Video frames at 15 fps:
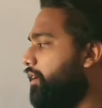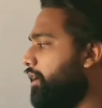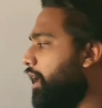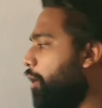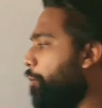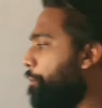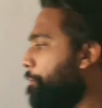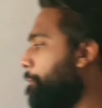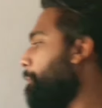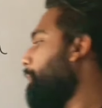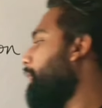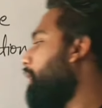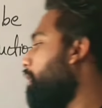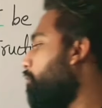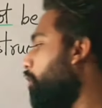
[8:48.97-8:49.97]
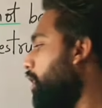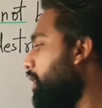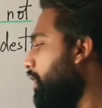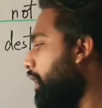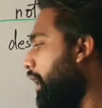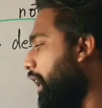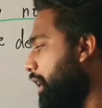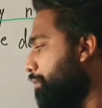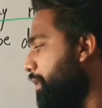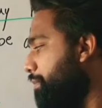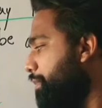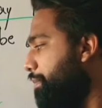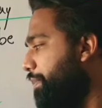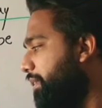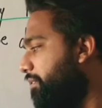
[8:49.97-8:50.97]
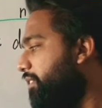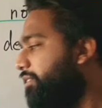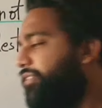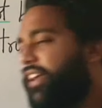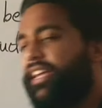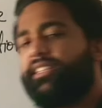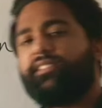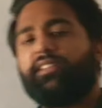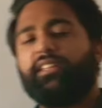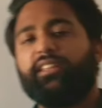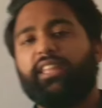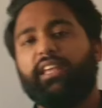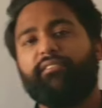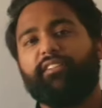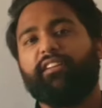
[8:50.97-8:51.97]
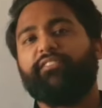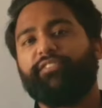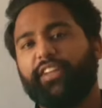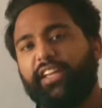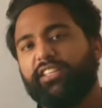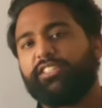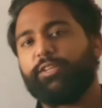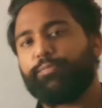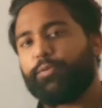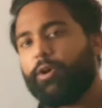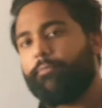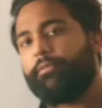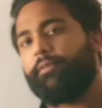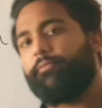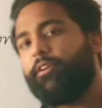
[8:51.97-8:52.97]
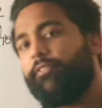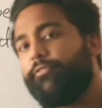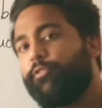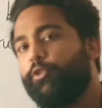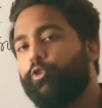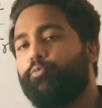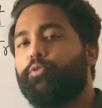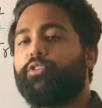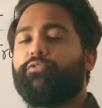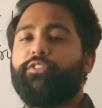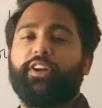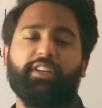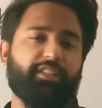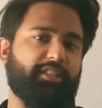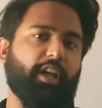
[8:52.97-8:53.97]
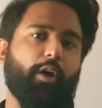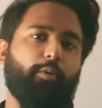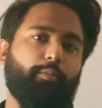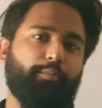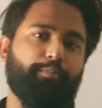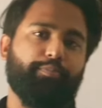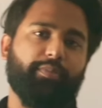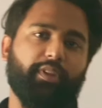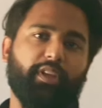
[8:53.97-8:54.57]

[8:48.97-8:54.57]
Now, what urban people will face? They will face the problem of no more floods now.